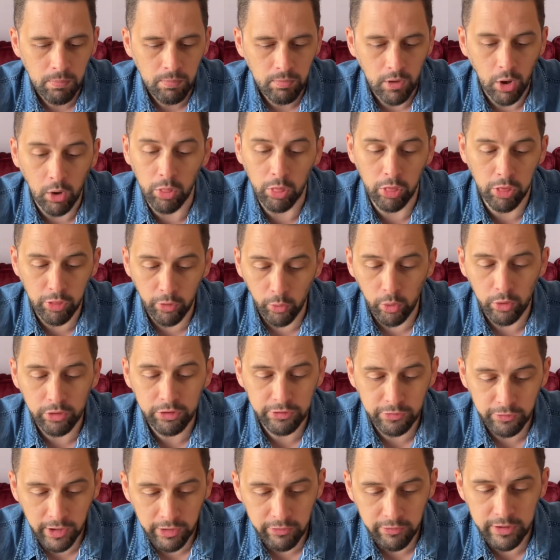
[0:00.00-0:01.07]
on Thor's
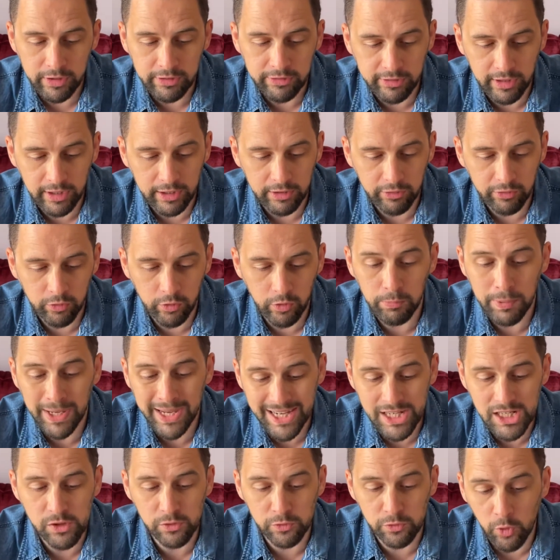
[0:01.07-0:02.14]
fluffy safe for
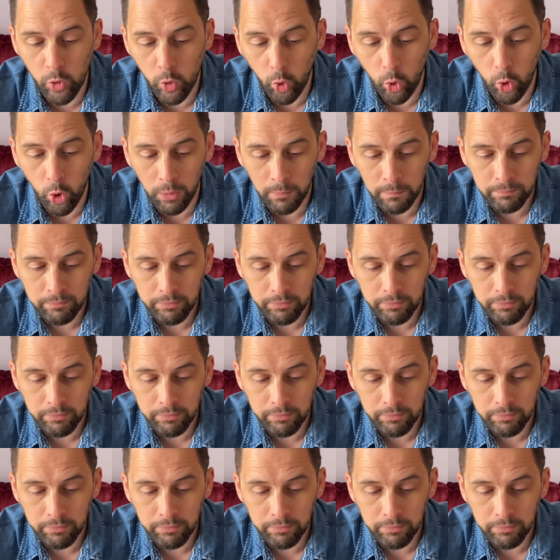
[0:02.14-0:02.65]
page 4,